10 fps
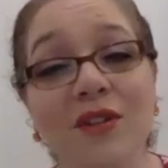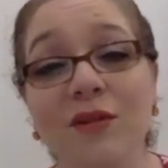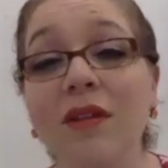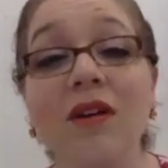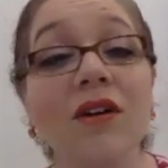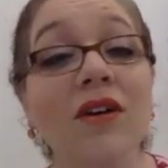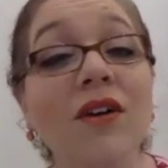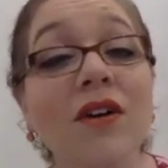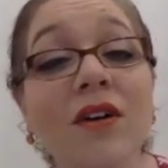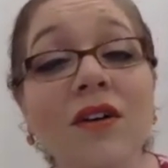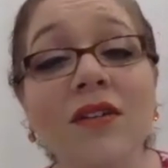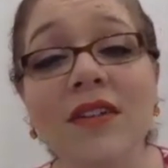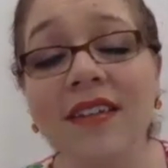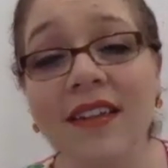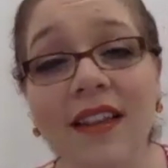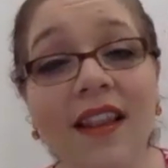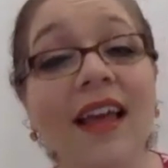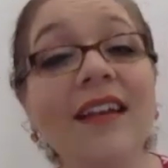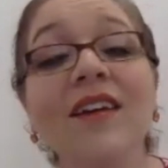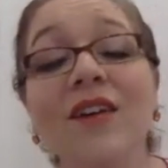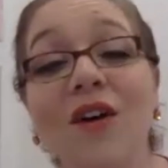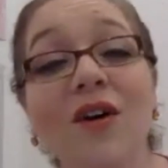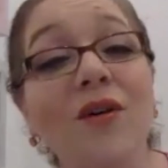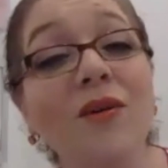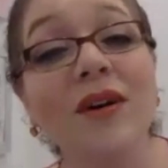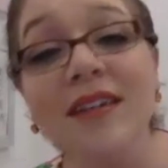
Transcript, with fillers: to learn to let go